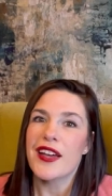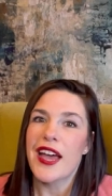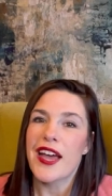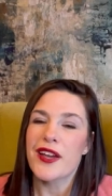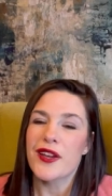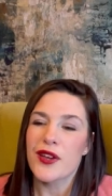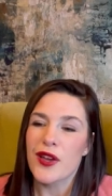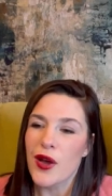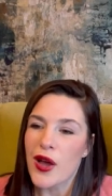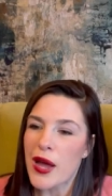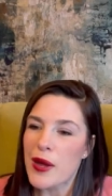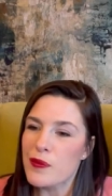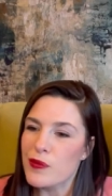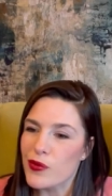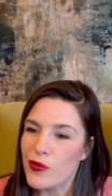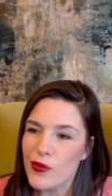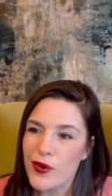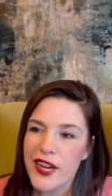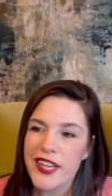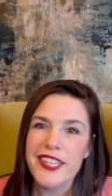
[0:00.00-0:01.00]
at, go, at
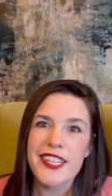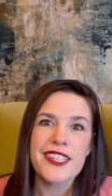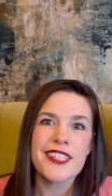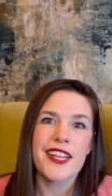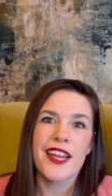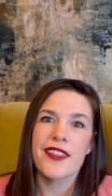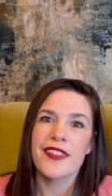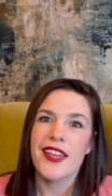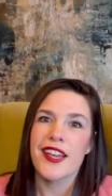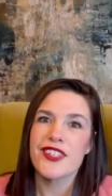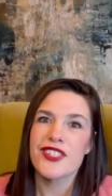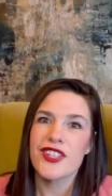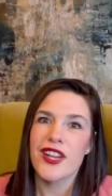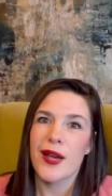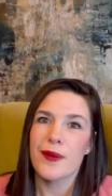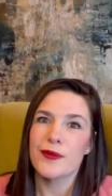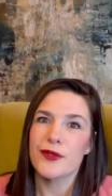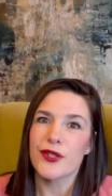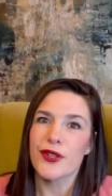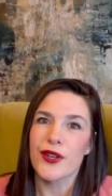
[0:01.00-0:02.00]
breaking down that chapter